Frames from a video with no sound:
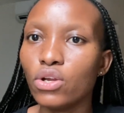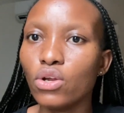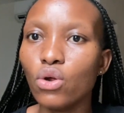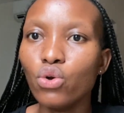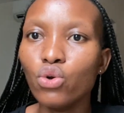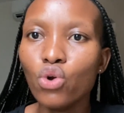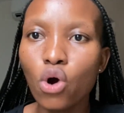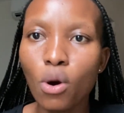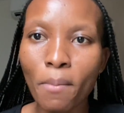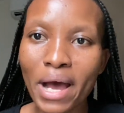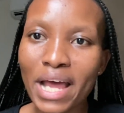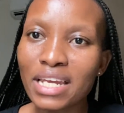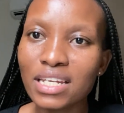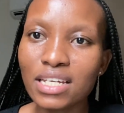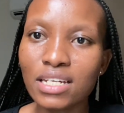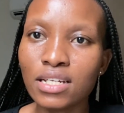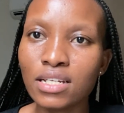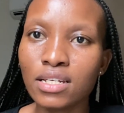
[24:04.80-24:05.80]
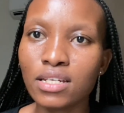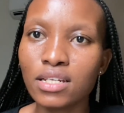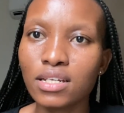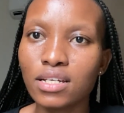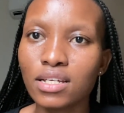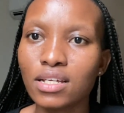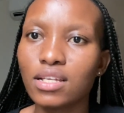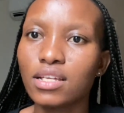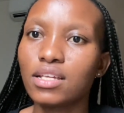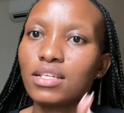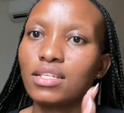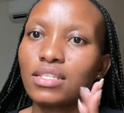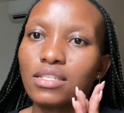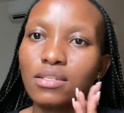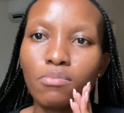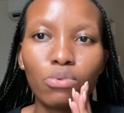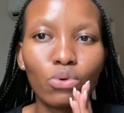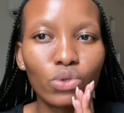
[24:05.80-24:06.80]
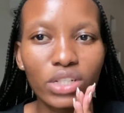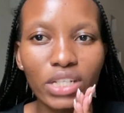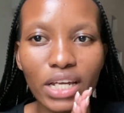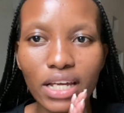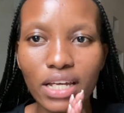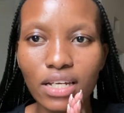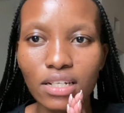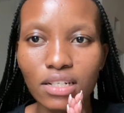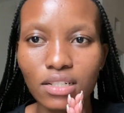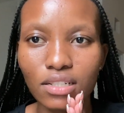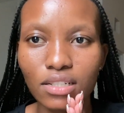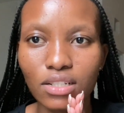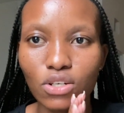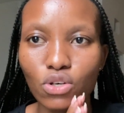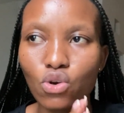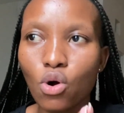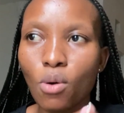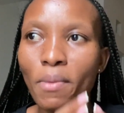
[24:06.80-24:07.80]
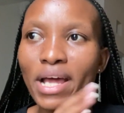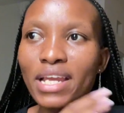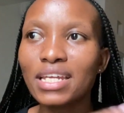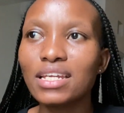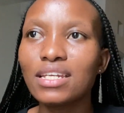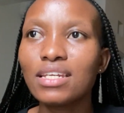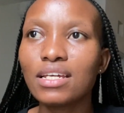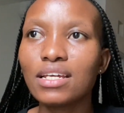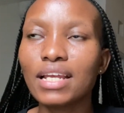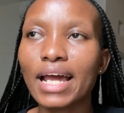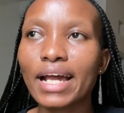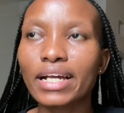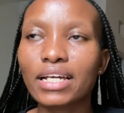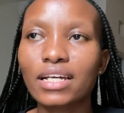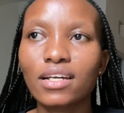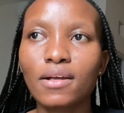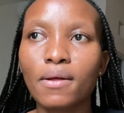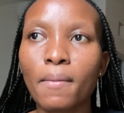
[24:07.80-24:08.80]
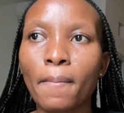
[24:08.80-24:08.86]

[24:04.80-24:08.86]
No money, Sibuten, no money, like,